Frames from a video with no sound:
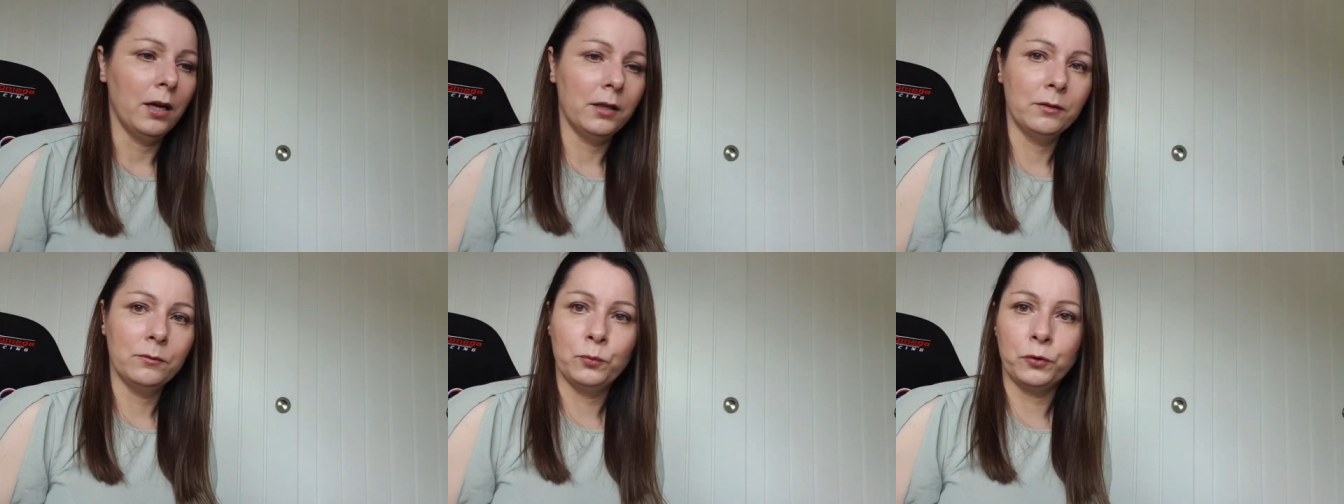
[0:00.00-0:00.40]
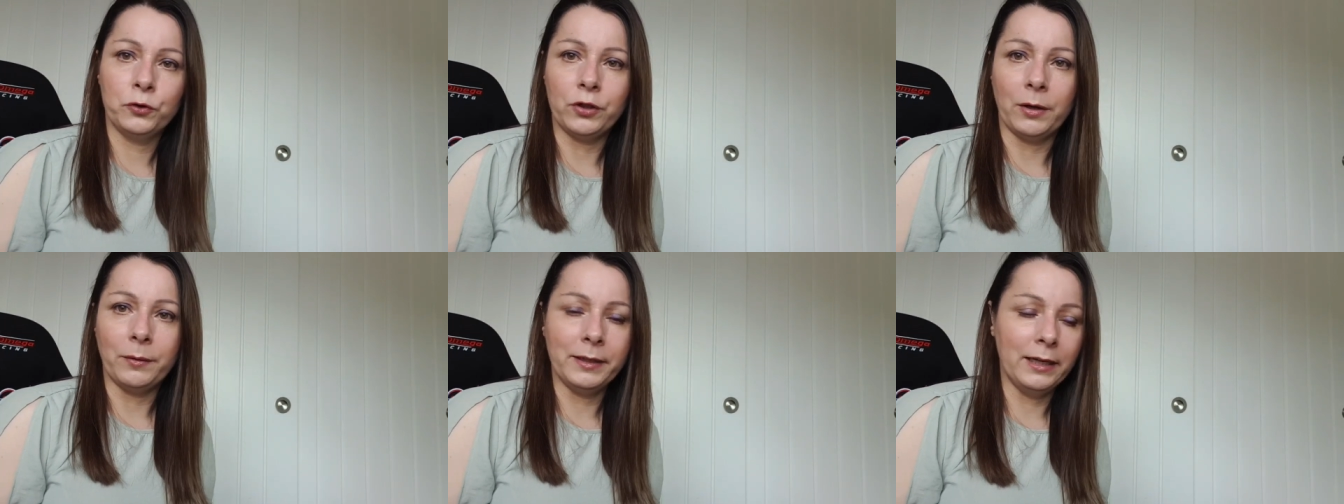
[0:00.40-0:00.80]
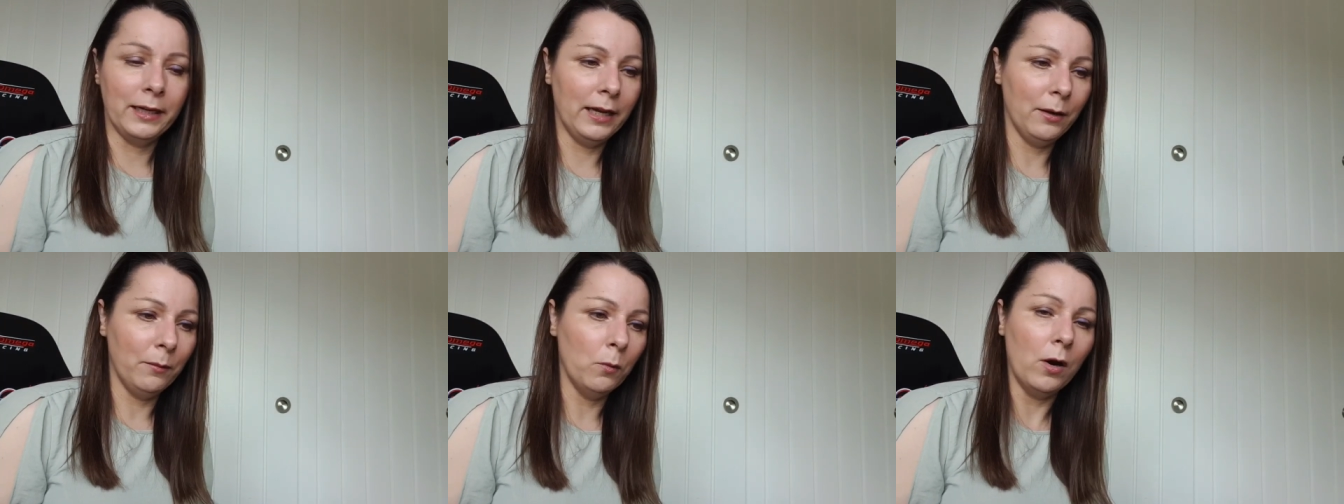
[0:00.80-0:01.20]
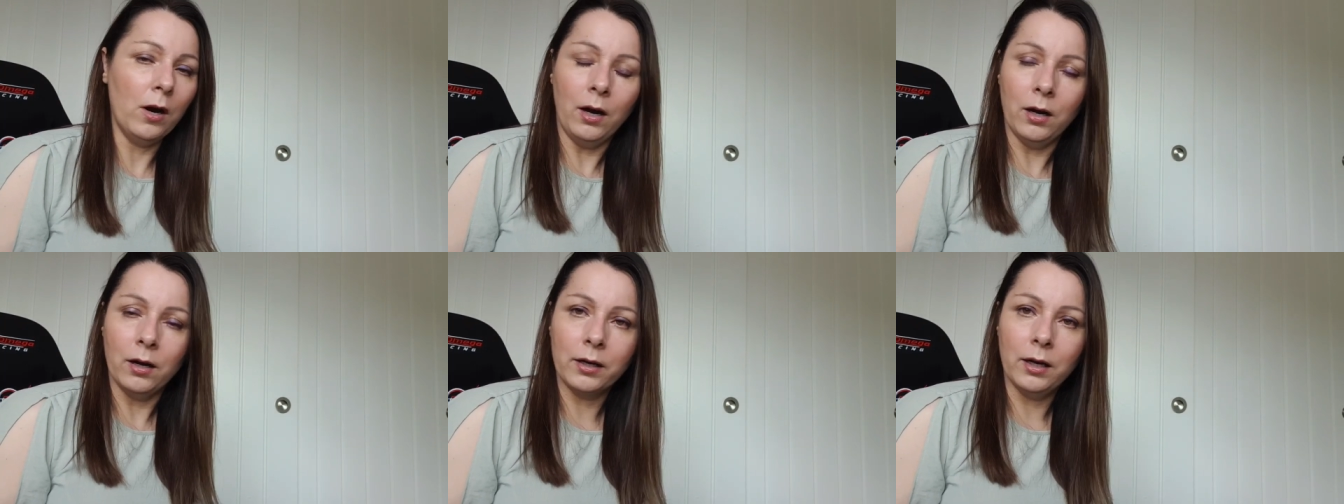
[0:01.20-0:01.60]
and was showing Liam
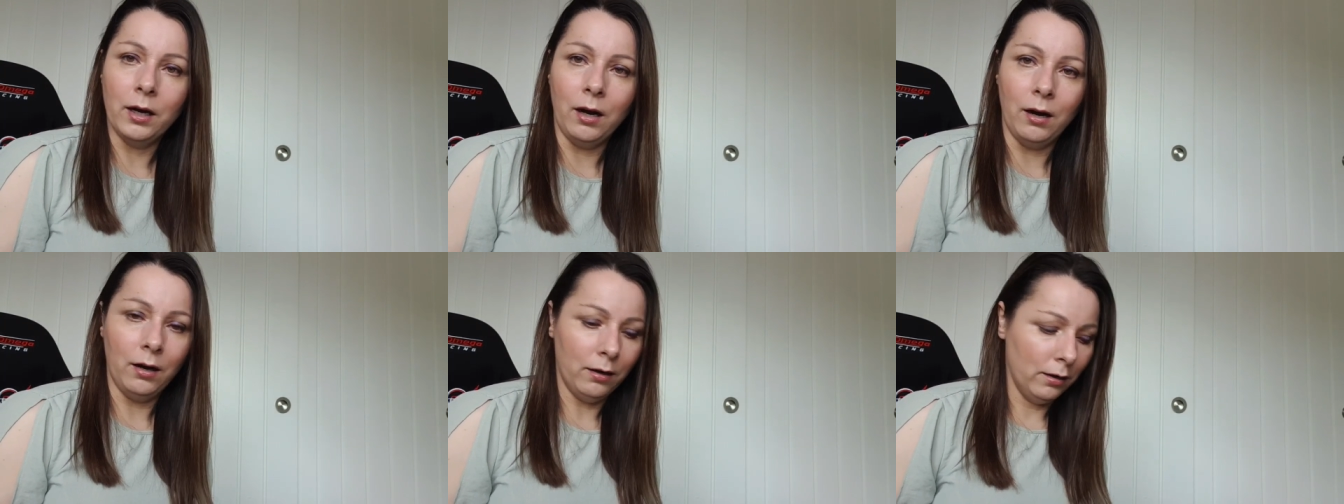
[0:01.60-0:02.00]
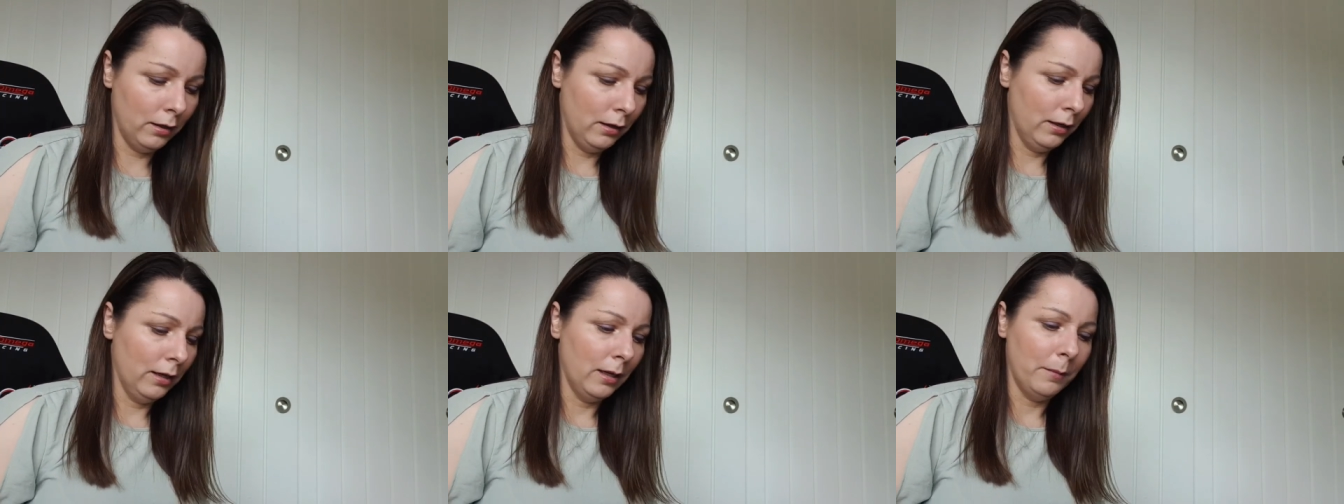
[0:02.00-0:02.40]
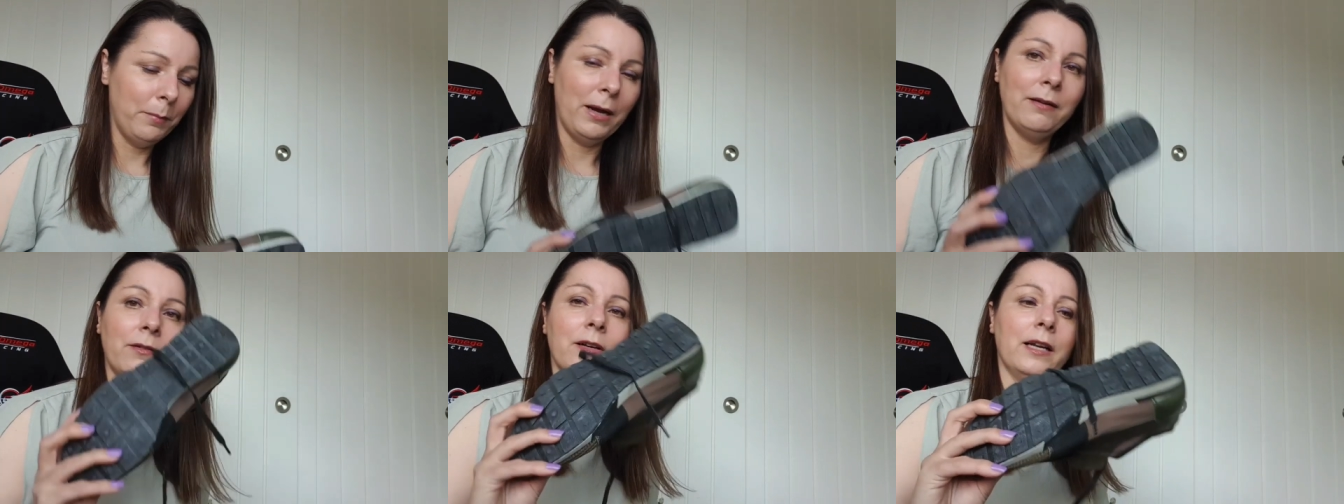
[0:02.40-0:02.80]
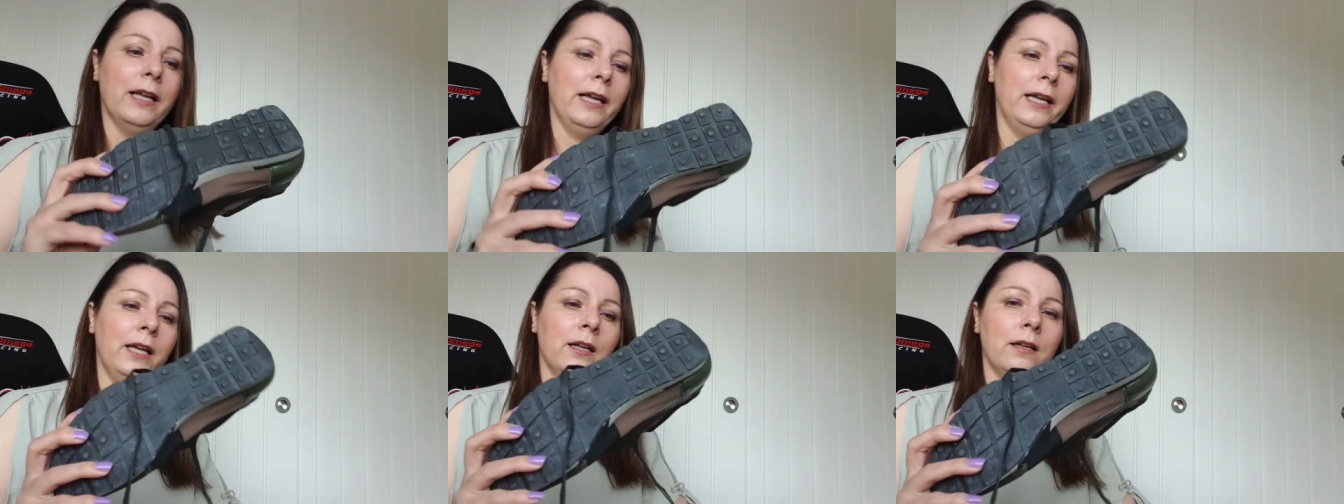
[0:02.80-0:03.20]
what I got,
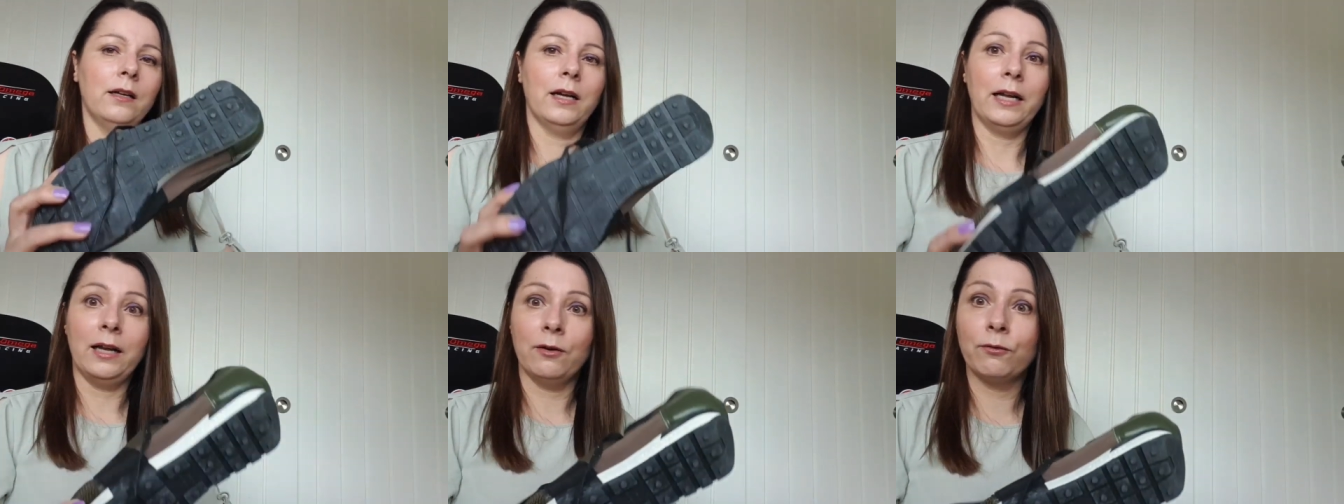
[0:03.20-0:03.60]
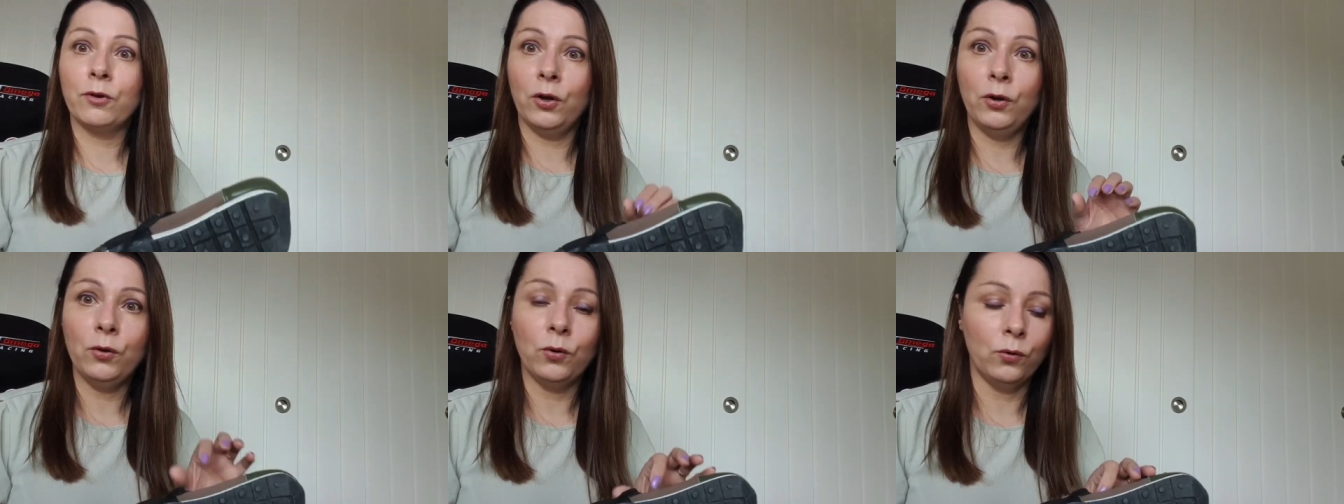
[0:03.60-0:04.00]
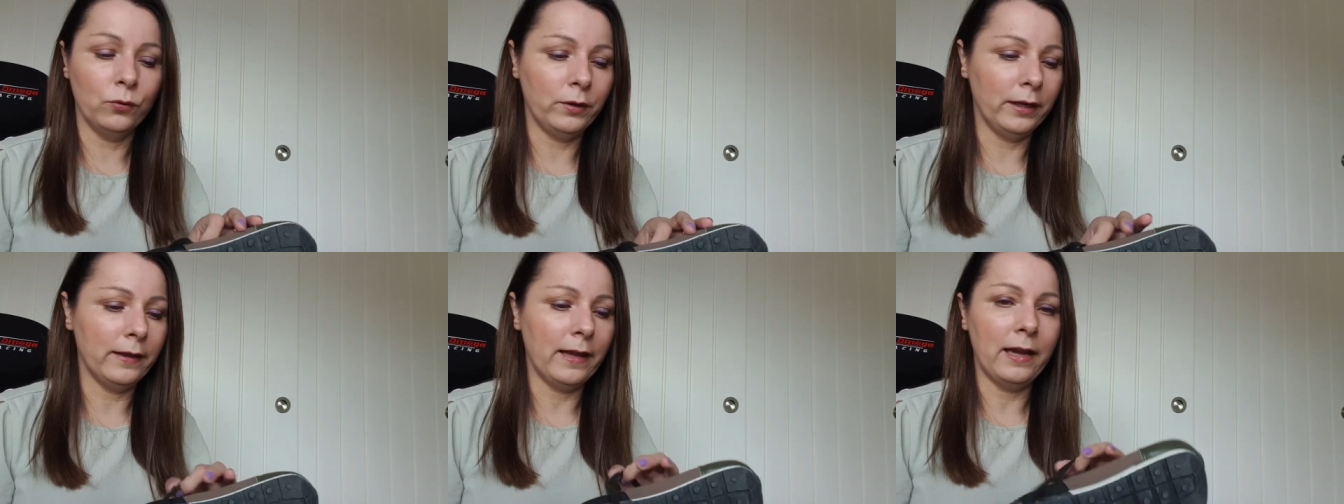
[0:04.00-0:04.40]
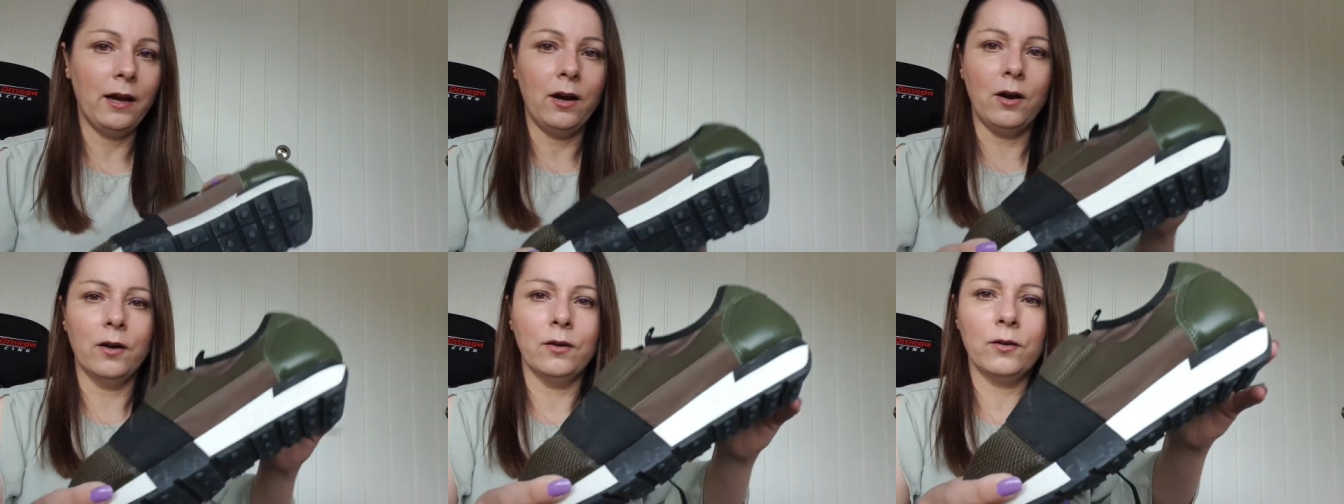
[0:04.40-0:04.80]
apparently, and I've Googled it, they
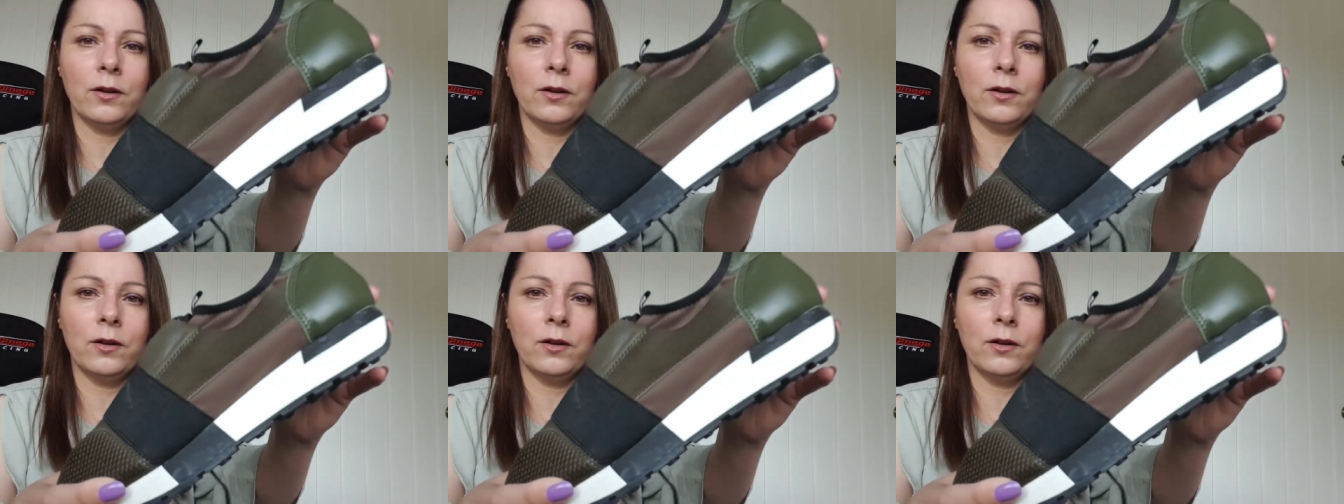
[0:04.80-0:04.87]
are.